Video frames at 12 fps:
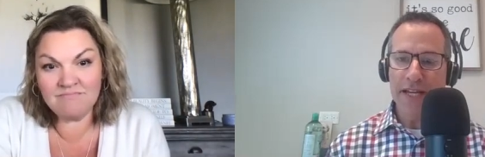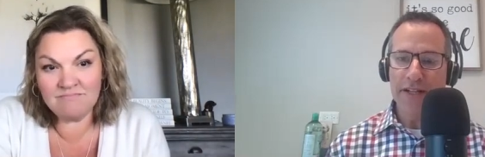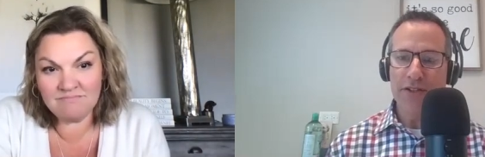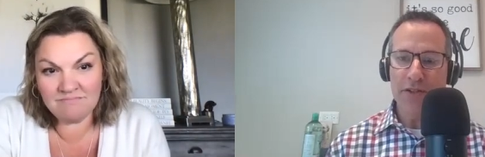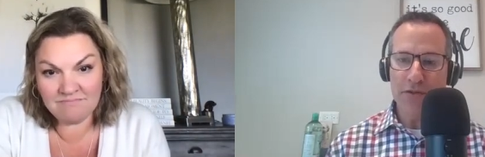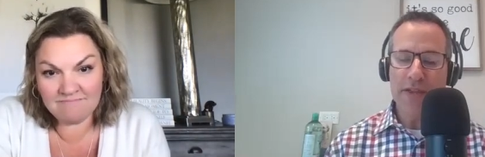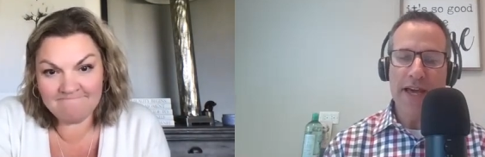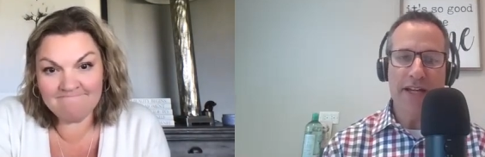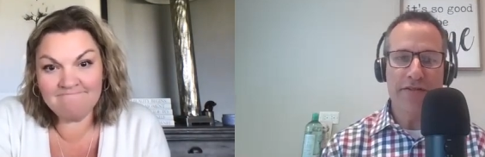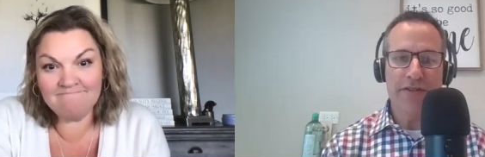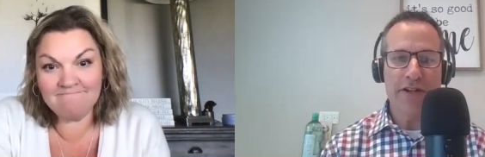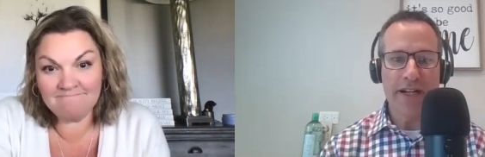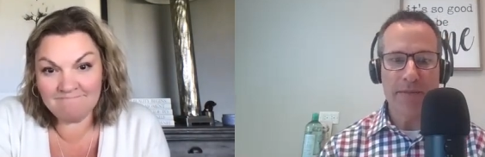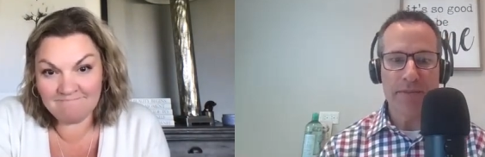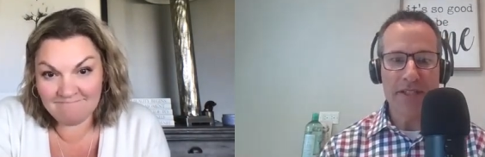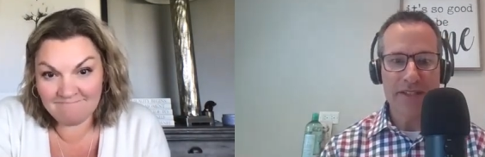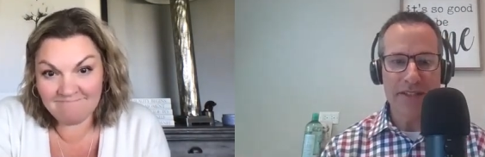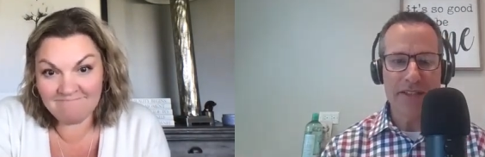Speaker 1: can't do that if you're out of
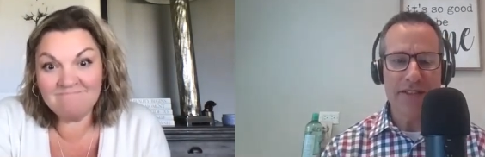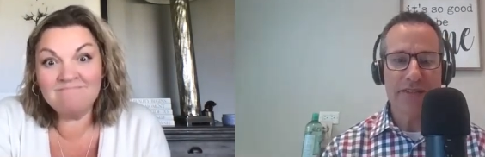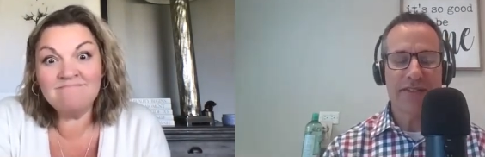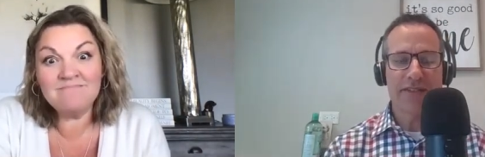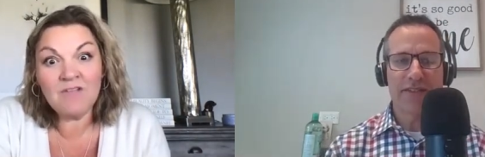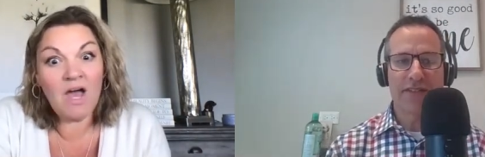business.